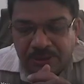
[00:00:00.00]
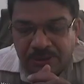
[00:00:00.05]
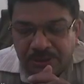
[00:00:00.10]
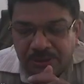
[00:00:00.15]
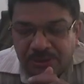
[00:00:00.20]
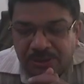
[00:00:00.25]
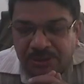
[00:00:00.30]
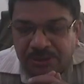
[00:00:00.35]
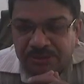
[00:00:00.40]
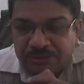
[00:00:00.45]

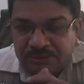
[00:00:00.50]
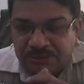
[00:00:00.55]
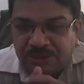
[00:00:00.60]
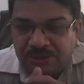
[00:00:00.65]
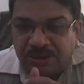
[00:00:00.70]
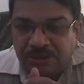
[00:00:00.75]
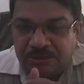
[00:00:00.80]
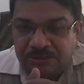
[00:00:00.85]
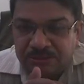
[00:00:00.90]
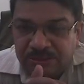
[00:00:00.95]
Right
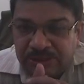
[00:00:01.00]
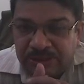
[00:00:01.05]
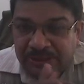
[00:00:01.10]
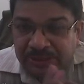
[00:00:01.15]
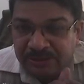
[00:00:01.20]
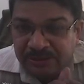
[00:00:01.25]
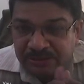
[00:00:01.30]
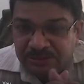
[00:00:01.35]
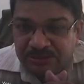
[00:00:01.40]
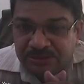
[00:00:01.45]
now,
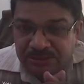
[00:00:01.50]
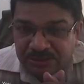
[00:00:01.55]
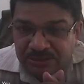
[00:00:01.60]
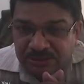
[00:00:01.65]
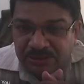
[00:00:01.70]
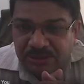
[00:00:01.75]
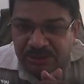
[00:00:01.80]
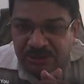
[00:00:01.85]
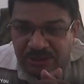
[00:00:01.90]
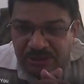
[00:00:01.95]
that
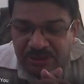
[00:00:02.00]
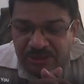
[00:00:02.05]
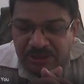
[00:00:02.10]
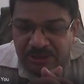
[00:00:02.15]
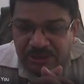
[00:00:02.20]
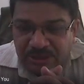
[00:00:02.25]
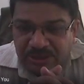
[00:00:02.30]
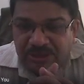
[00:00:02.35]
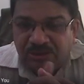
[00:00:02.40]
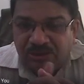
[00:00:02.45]

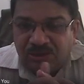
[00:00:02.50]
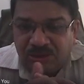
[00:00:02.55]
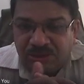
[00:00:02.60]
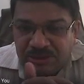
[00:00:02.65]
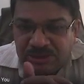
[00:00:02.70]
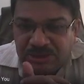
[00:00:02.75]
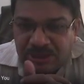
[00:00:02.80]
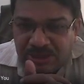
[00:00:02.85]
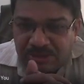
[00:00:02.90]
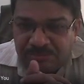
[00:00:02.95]
can
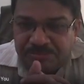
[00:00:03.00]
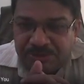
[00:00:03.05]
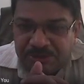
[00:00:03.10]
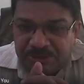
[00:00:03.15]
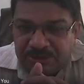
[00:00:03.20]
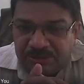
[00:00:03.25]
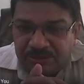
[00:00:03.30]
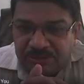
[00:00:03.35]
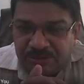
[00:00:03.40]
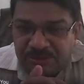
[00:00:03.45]
only
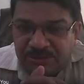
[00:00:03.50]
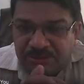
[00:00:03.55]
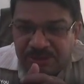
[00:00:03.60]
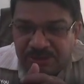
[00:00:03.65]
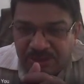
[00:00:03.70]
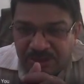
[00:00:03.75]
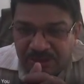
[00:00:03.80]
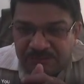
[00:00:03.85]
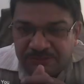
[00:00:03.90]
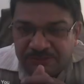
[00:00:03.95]
happen
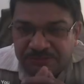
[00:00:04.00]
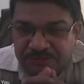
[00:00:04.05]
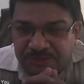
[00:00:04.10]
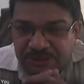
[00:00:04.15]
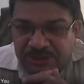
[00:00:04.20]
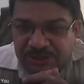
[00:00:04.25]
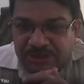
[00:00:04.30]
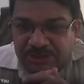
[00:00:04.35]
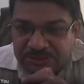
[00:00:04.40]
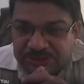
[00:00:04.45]
if
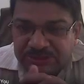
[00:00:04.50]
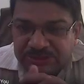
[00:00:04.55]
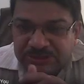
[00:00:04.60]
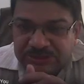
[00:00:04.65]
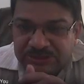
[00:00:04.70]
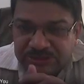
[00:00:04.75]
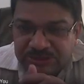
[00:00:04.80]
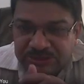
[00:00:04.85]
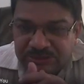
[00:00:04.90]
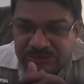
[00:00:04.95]
the
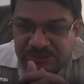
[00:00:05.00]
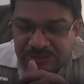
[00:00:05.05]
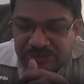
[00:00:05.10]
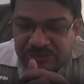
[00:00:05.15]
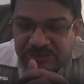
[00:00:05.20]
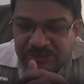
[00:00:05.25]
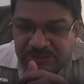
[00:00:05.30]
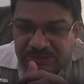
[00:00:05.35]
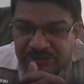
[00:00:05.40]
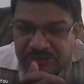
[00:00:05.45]
construction
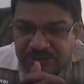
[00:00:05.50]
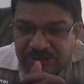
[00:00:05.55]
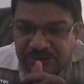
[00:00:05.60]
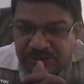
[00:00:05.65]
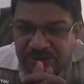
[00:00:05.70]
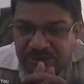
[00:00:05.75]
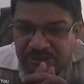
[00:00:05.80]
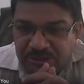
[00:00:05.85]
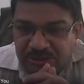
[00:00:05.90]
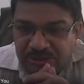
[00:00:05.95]

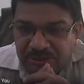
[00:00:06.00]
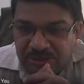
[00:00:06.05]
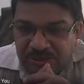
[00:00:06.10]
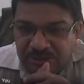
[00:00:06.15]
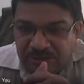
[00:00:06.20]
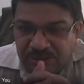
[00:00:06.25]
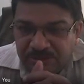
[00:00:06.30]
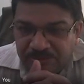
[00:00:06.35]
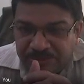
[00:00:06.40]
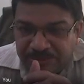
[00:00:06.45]

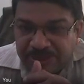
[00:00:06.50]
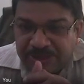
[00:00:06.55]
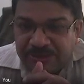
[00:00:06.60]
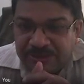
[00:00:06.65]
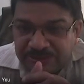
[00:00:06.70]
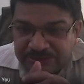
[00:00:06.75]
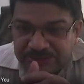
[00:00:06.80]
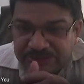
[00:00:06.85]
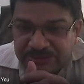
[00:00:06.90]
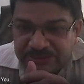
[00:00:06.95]

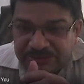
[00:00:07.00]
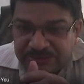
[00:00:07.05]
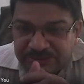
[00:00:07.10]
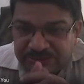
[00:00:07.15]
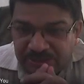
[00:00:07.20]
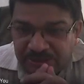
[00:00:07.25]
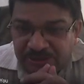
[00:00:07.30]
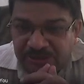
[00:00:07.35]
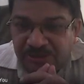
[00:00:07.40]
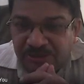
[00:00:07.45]
practices
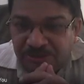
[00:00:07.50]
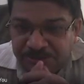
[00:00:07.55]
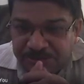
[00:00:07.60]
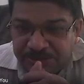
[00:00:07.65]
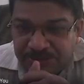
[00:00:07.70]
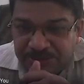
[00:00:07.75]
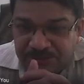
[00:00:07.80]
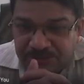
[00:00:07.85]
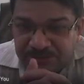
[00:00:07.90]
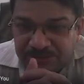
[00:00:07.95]

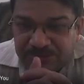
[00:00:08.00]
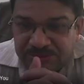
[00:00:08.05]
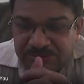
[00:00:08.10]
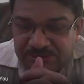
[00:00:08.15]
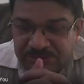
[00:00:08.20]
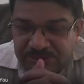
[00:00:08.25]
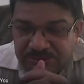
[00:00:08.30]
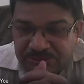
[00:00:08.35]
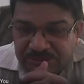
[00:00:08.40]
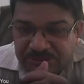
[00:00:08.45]
adopted
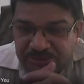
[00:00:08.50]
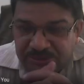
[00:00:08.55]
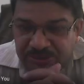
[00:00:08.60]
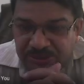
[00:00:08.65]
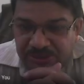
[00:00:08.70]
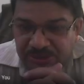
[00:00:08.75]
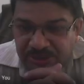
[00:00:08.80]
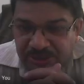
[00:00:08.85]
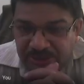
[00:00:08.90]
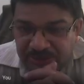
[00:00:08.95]

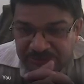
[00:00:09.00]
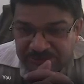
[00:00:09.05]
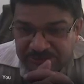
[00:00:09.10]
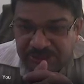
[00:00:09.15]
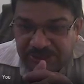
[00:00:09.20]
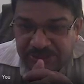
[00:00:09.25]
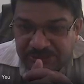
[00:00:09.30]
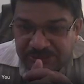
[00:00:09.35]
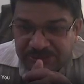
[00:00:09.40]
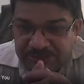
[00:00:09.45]
at
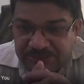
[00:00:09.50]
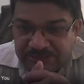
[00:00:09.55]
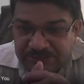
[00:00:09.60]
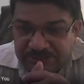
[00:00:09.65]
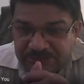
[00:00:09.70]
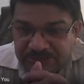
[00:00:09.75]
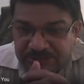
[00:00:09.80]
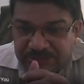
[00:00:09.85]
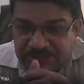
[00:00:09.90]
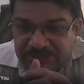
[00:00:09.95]
site
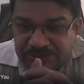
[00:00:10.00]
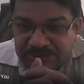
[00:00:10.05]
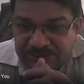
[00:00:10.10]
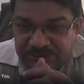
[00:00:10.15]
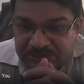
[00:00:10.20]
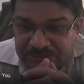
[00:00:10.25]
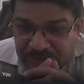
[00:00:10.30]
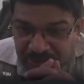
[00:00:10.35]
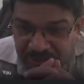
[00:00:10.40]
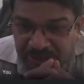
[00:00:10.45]

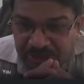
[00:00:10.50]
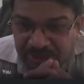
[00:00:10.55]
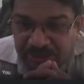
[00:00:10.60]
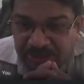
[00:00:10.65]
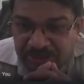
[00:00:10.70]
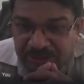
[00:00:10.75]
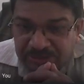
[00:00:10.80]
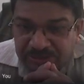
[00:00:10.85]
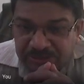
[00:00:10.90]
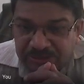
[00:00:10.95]

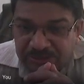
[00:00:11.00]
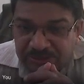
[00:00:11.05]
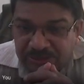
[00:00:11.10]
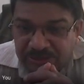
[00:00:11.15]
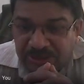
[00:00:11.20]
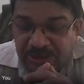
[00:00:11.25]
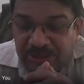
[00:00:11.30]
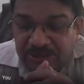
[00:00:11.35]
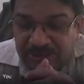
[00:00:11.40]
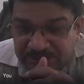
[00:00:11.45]
are
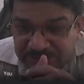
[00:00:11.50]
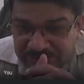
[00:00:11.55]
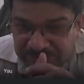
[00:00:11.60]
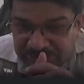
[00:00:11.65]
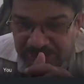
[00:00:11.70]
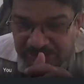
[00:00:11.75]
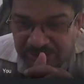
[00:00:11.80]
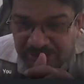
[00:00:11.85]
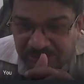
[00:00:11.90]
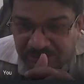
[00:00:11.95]
in sync